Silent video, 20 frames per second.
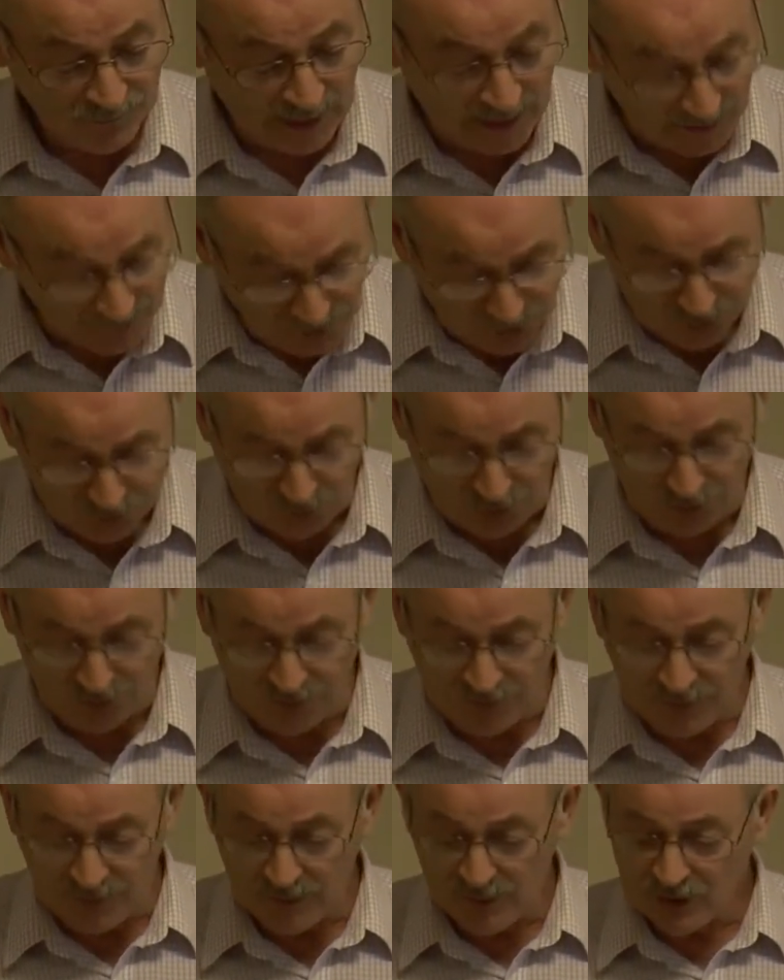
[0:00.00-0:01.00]
and the
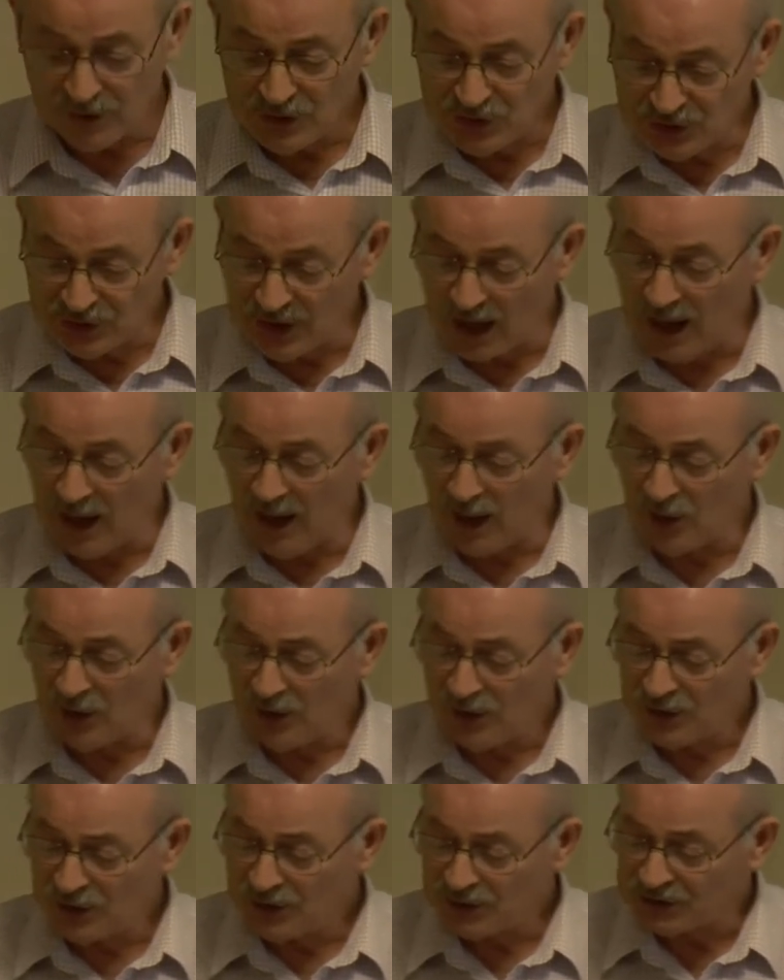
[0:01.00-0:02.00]
truth shall
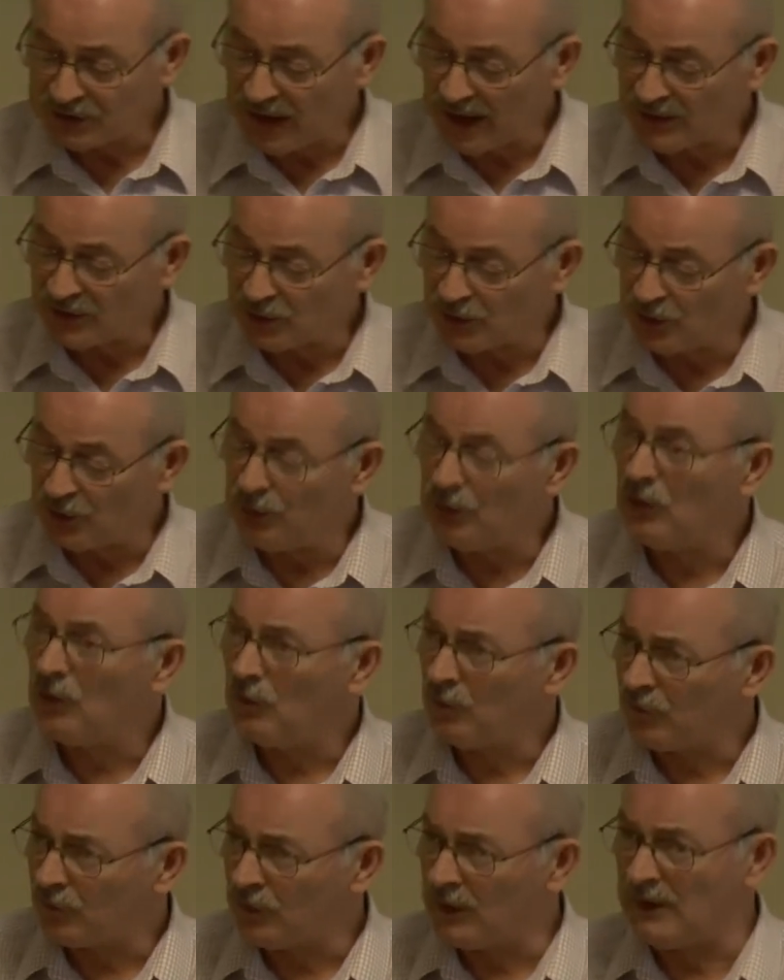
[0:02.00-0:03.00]
set you
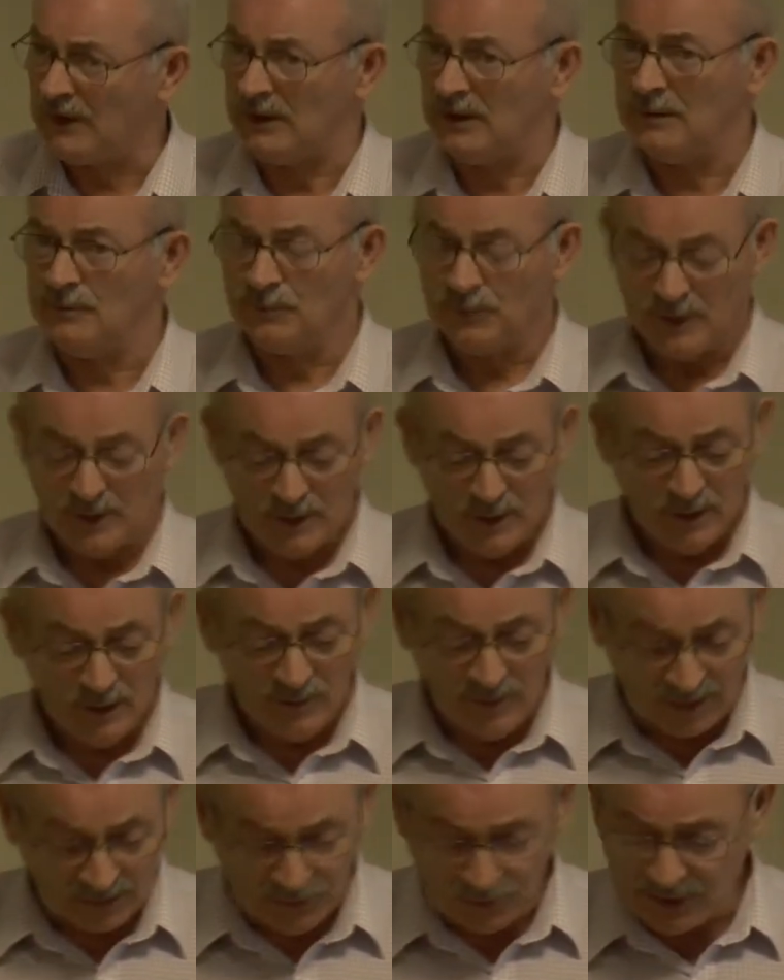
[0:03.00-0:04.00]
free.
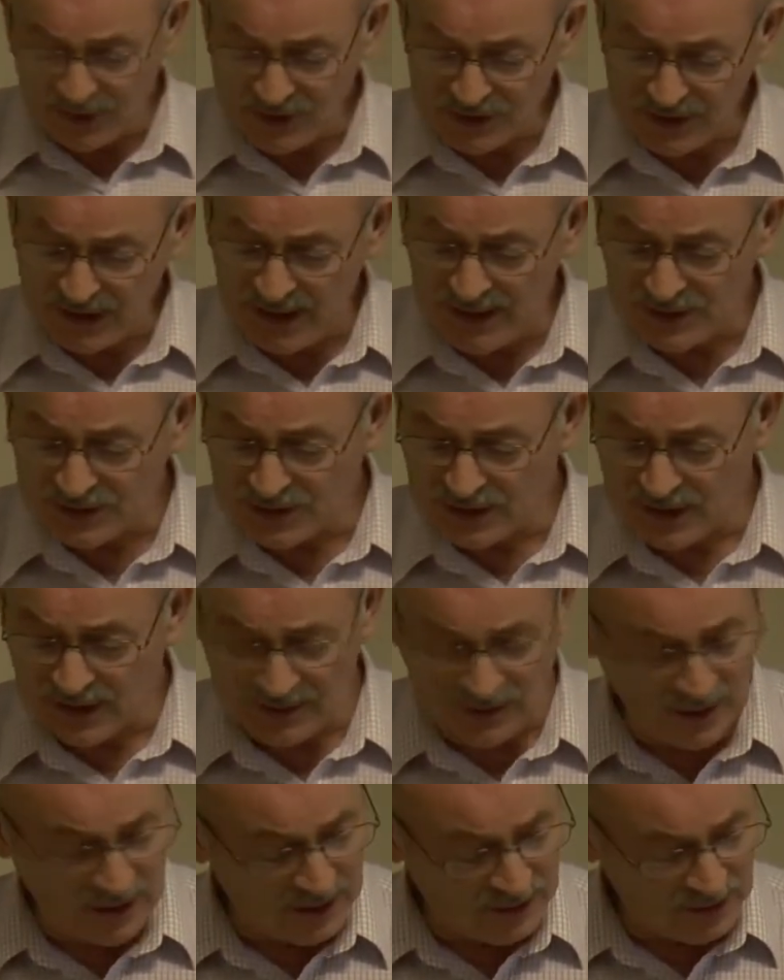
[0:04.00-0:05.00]
That's what he says
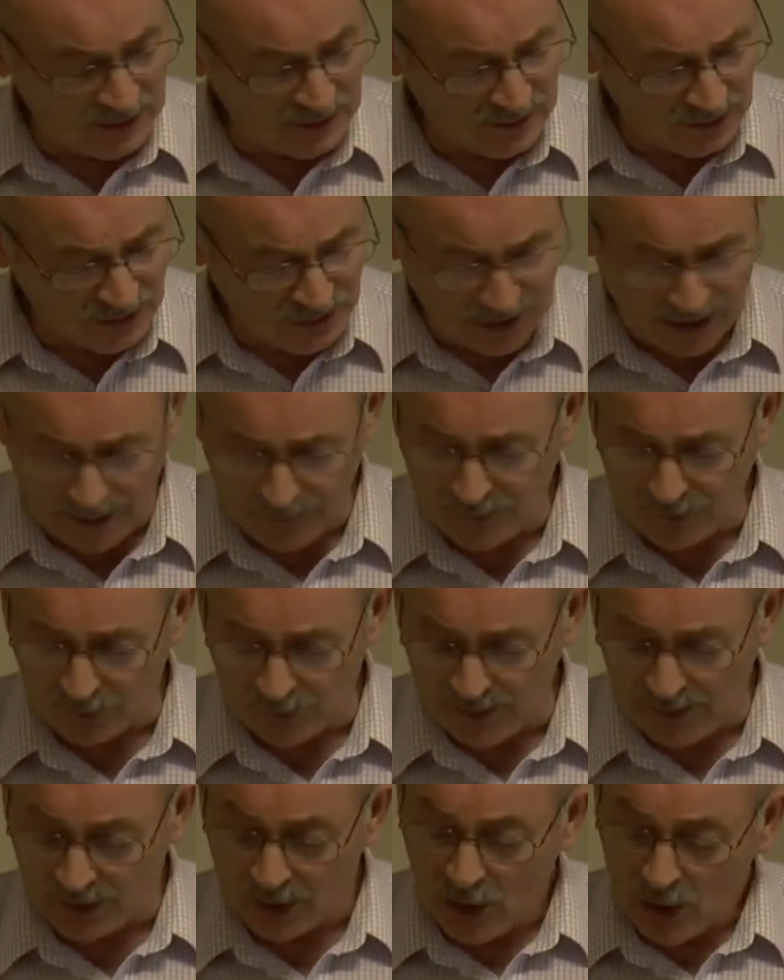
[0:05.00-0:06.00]
in chapter
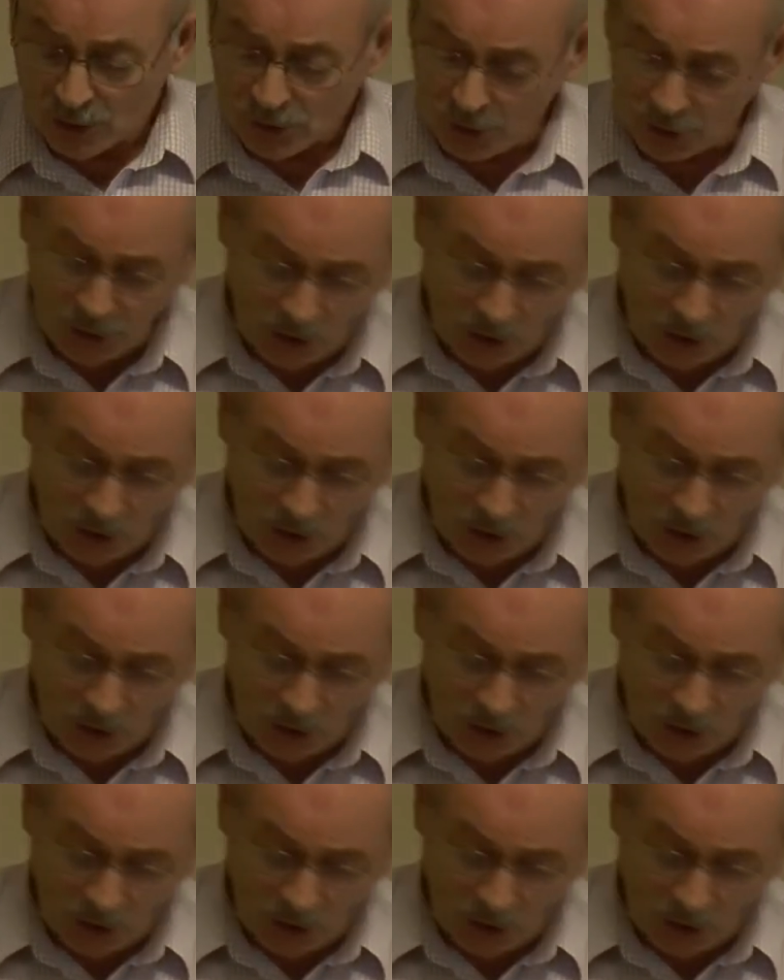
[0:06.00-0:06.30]
8. Now,